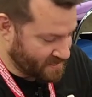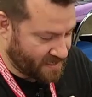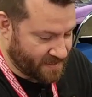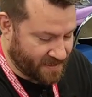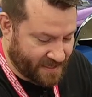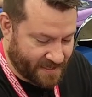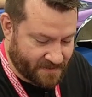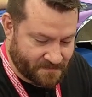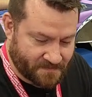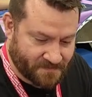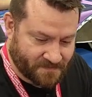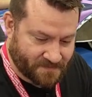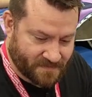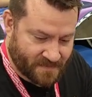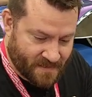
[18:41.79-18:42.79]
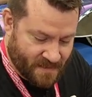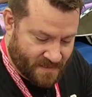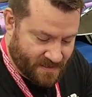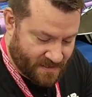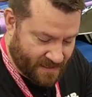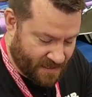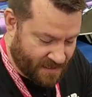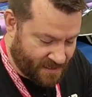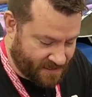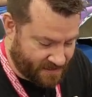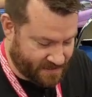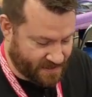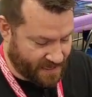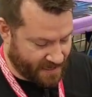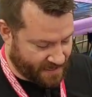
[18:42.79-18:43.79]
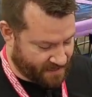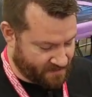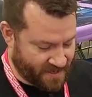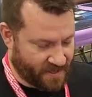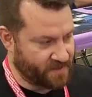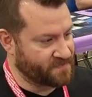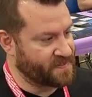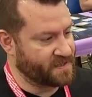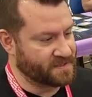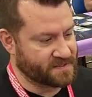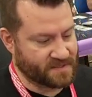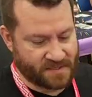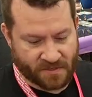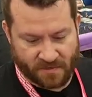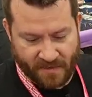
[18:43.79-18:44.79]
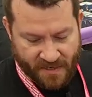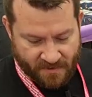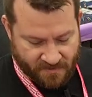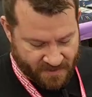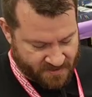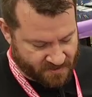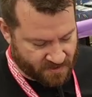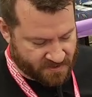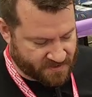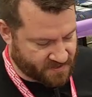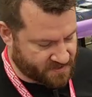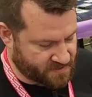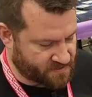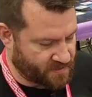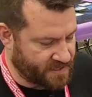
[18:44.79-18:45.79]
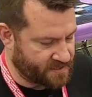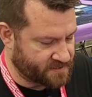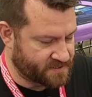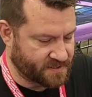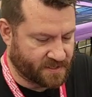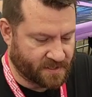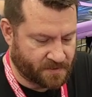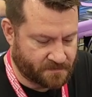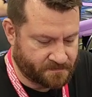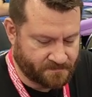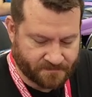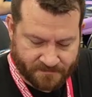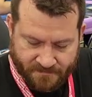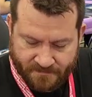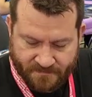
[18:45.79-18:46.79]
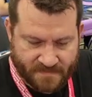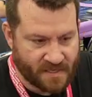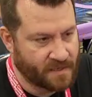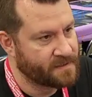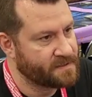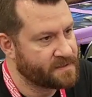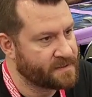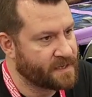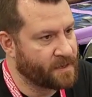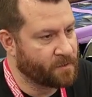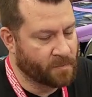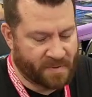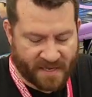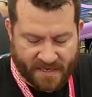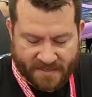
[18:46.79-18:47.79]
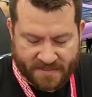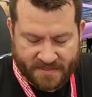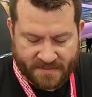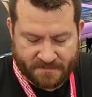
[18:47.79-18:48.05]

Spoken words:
All right. And I am out of things to do and resources as well, so I will pass.